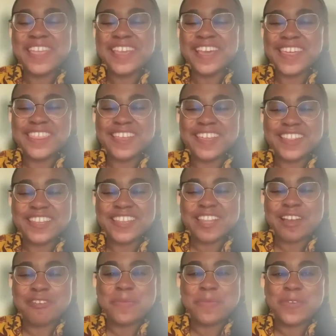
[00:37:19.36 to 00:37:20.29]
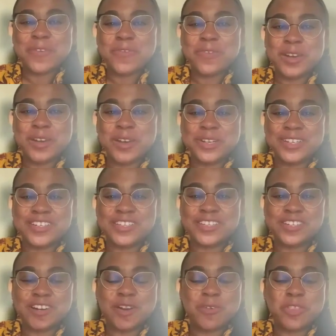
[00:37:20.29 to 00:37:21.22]
I thought that would be a fun one to
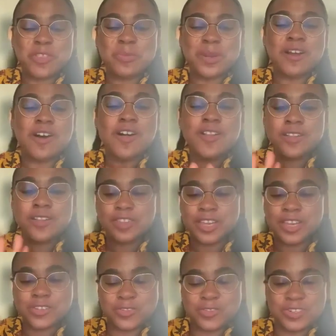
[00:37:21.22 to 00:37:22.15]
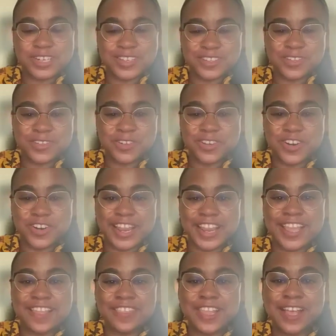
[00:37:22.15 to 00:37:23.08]
start with, but all of the exercises are
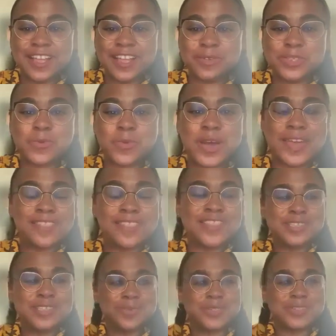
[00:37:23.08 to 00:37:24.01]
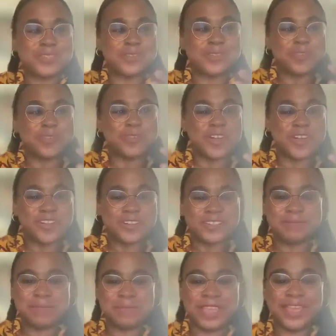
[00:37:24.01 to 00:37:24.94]
great. And that was why this one sort of
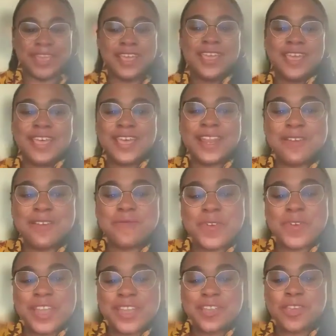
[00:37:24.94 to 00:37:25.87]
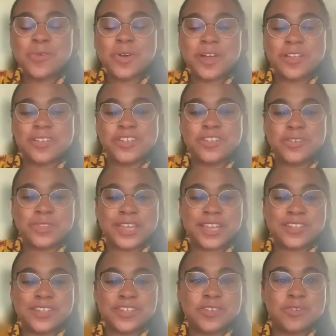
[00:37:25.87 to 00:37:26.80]
called to me. And I invite you all to do
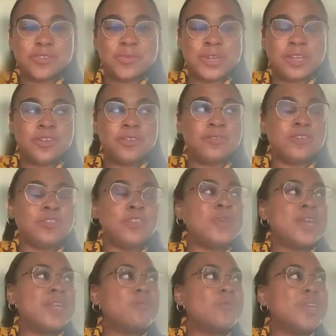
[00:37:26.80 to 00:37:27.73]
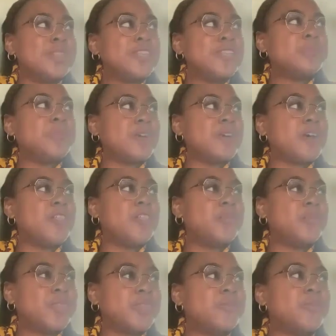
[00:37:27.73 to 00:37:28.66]
that too. When you can read this book all
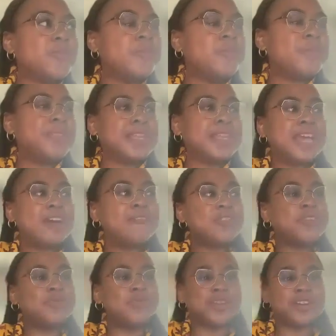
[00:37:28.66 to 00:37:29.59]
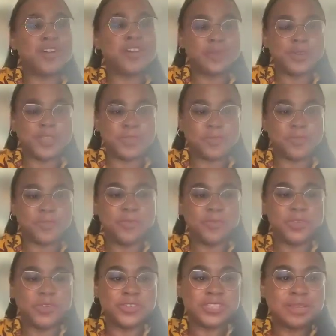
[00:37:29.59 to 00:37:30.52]
the way through, but then after you read it all the way through,
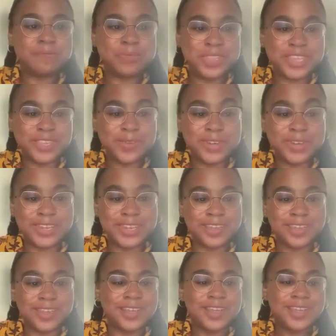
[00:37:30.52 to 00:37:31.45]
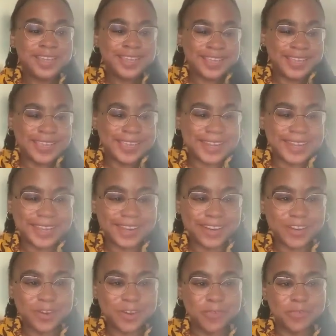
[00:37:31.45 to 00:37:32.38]
if there's something you need in it,
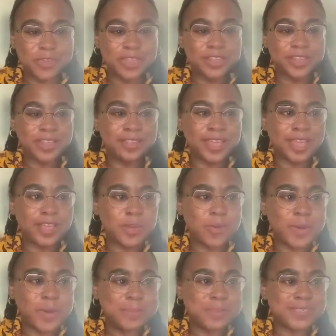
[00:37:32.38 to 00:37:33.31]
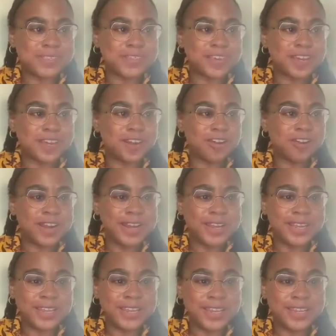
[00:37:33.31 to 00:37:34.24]
or you're feeling like, oh, I'm stuck, or I
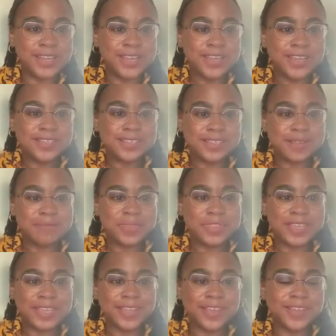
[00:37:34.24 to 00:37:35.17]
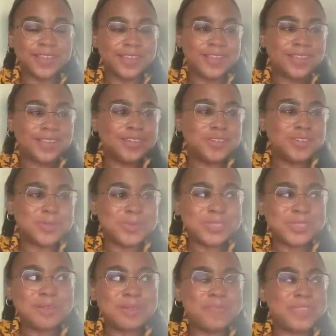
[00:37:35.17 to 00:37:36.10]
need something, do
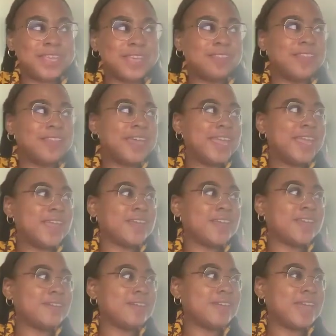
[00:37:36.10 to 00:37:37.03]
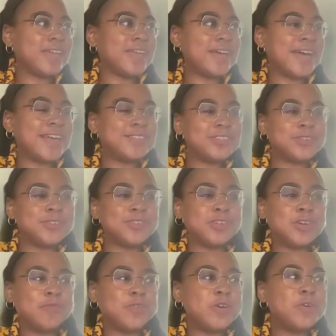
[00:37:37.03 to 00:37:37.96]
something like ask
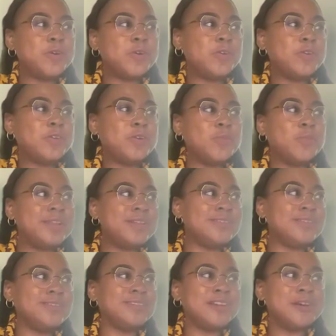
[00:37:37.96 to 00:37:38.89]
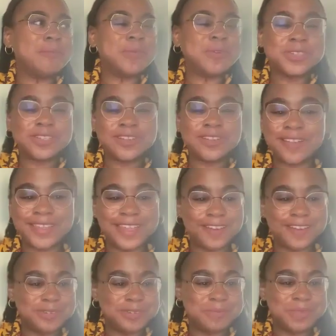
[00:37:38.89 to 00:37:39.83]
yourself, oh, what number is calling
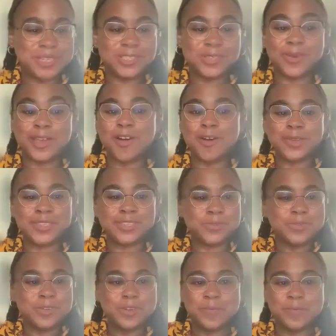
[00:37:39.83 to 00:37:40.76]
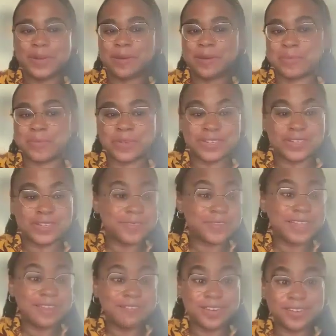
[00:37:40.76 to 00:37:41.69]
out to me? So I always will open up a book to
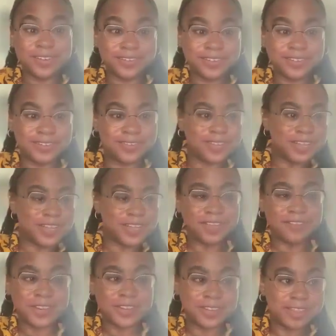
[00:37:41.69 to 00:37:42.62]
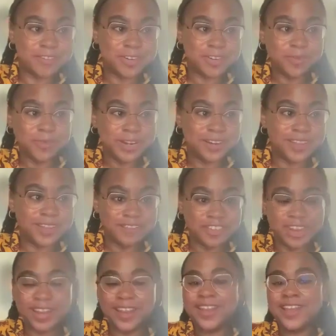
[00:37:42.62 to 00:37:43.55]
1111 or
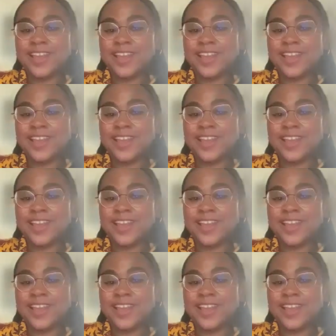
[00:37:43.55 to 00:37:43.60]
111.